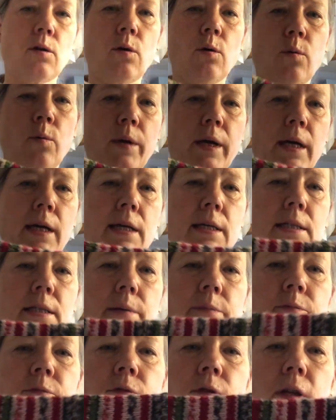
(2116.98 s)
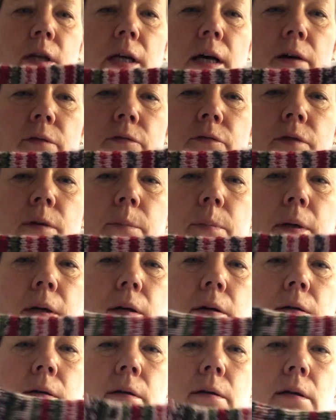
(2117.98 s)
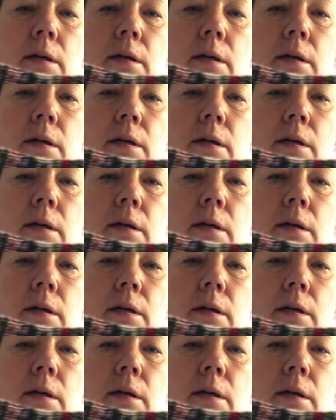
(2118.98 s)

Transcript: the whole way, except for the cuff up here